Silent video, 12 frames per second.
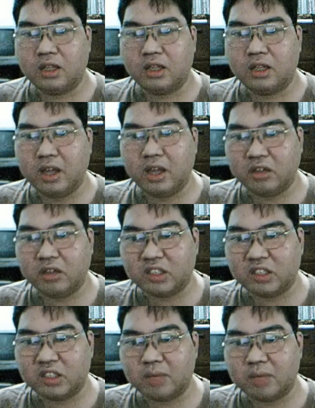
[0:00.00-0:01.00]

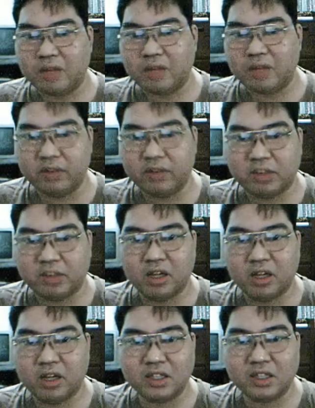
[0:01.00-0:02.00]
Diagnosis may be influenced by
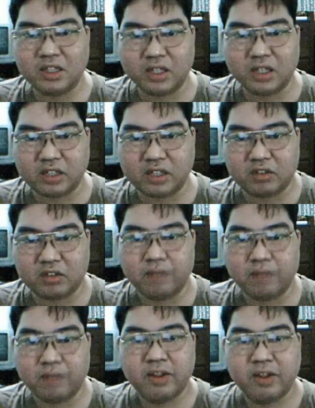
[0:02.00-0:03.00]
non-technical issues,
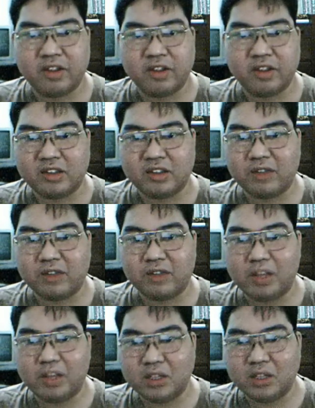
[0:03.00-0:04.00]
such as
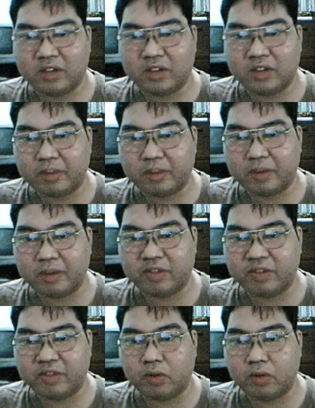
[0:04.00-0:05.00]
availability of government
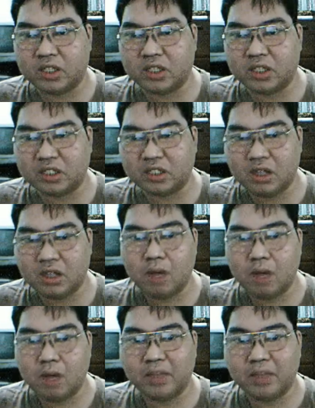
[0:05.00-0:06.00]
benefits for one condition
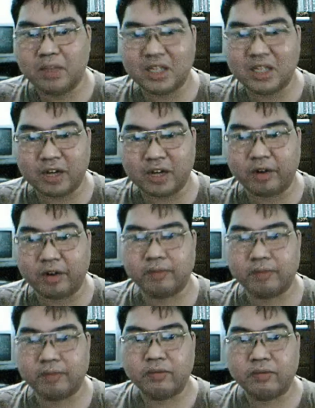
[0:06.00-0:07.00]
but not the other.
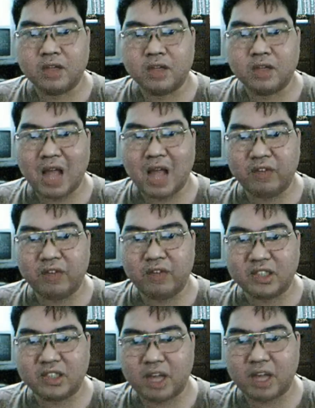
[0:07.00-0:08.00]

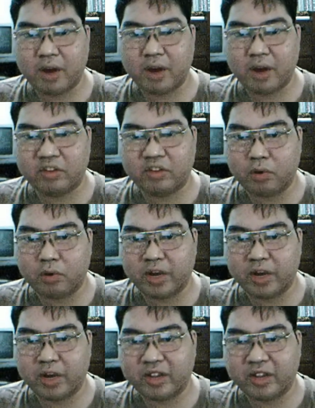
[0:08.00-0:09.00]
Advocacy and parent support
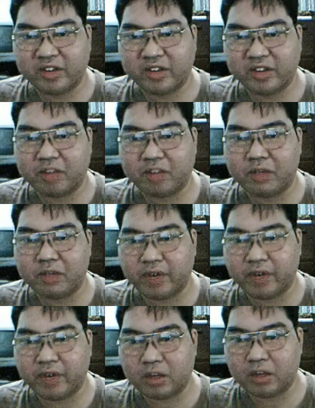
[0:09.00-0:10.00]
organizations have
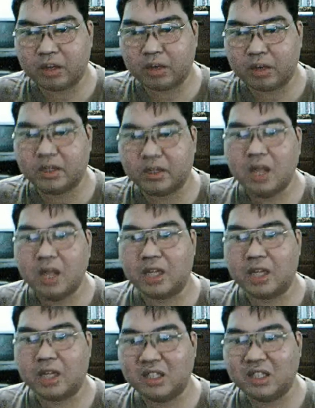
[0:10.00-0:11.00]
proliferated around the
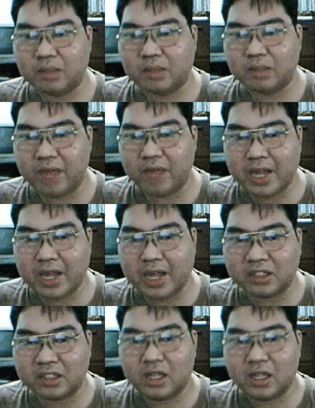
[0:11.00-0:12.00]
concept of
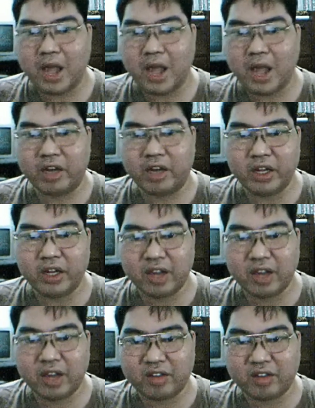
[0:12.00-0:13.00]
AS, and there are
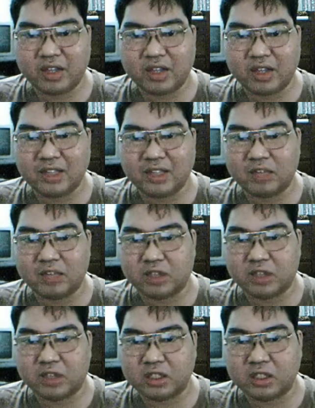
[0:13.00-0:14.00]
indications that this has
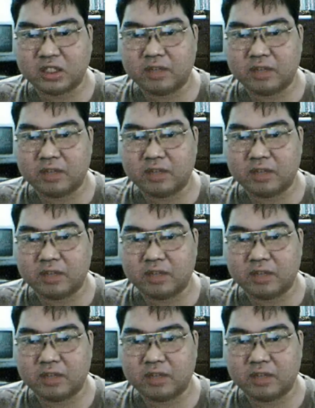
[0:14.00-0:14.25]
resulted